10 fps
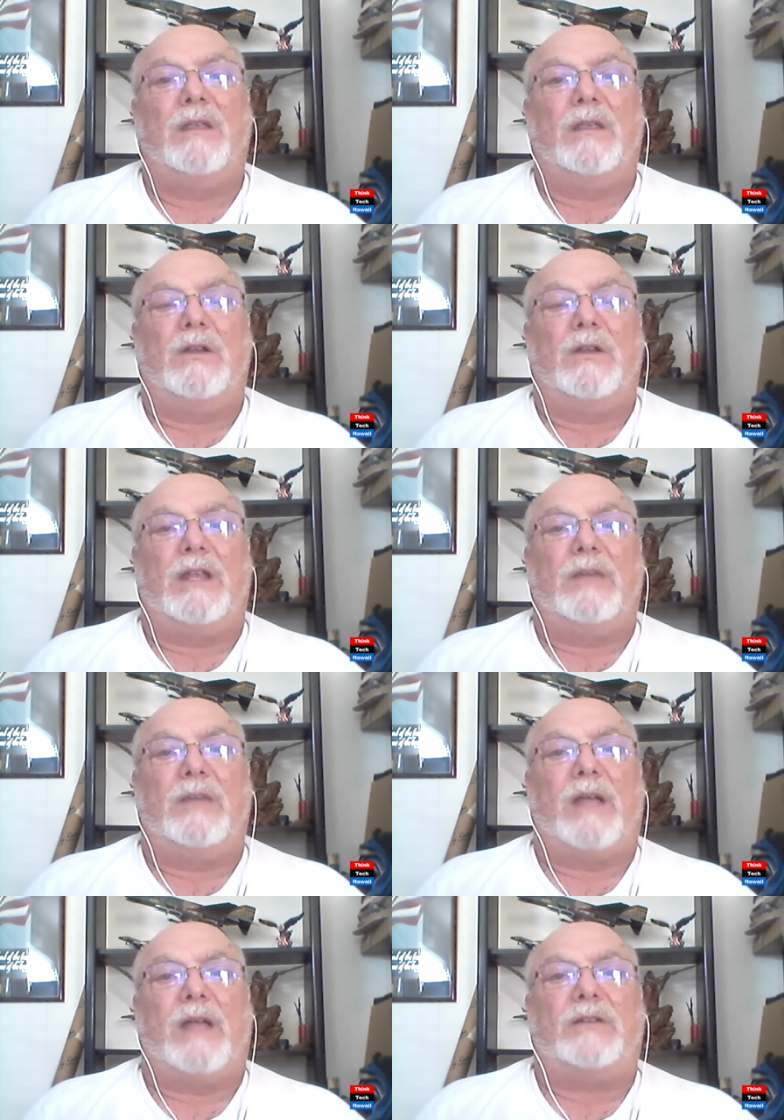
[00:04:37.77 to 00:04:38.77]
you know, getting
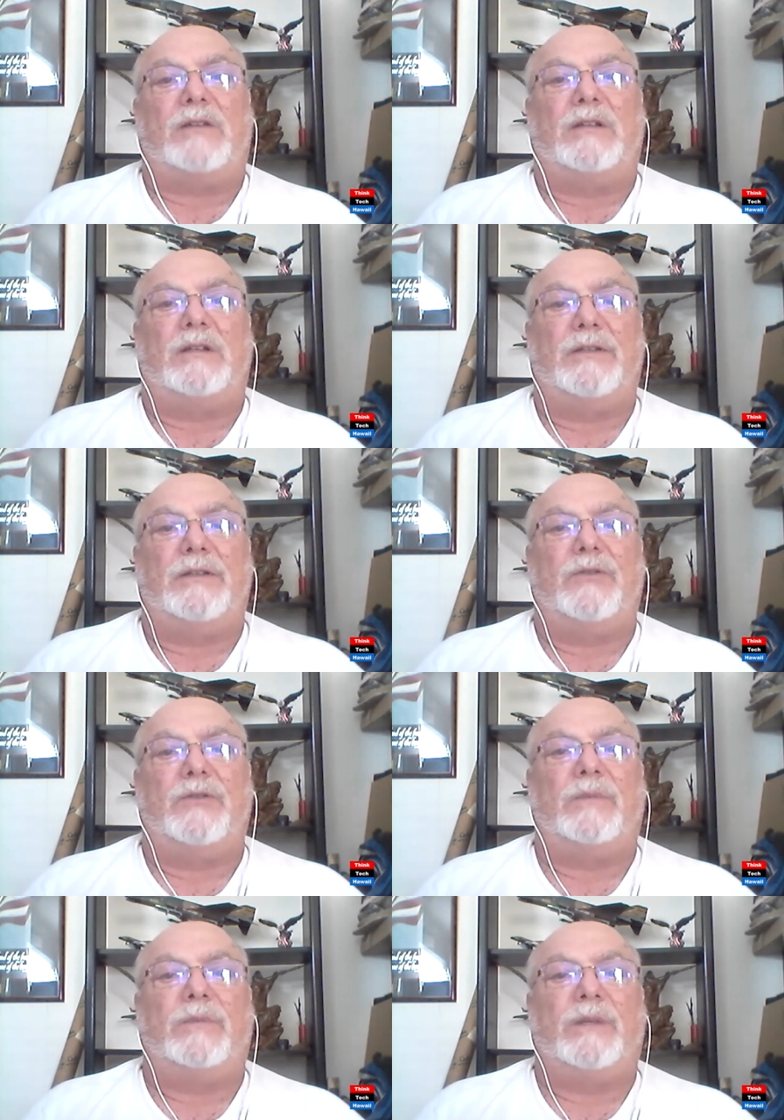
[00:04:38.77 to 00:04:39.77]
back to the
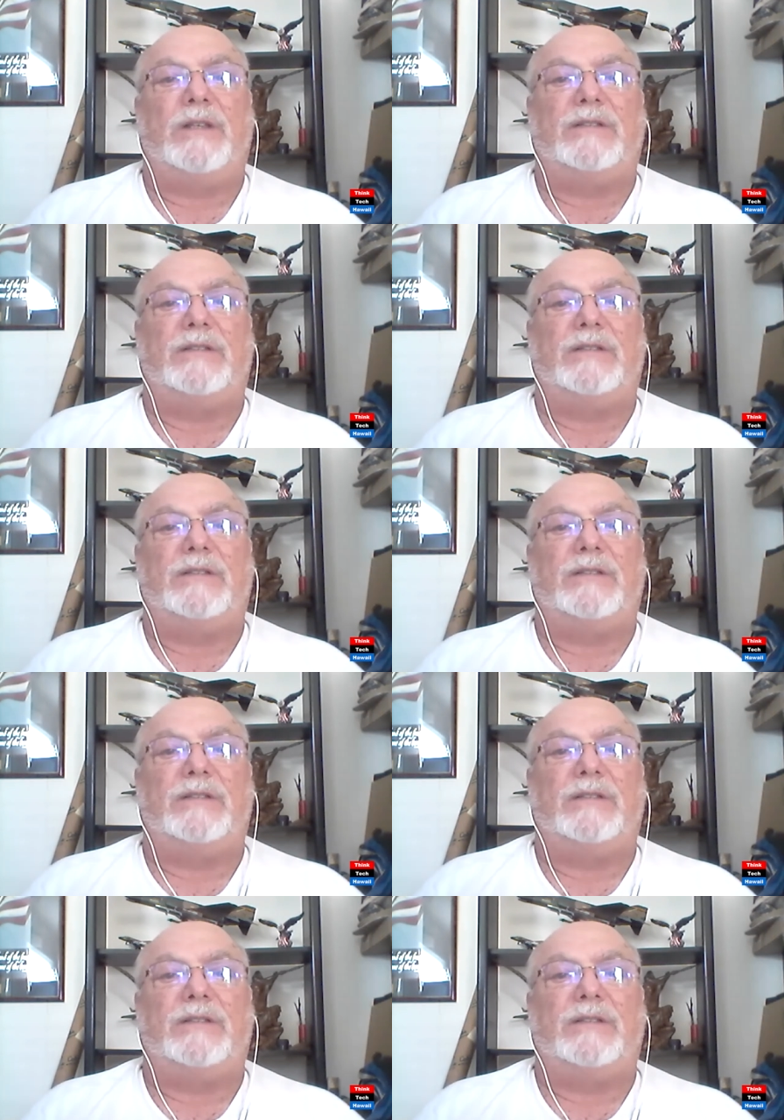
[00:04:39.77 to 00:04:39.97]
grid piece,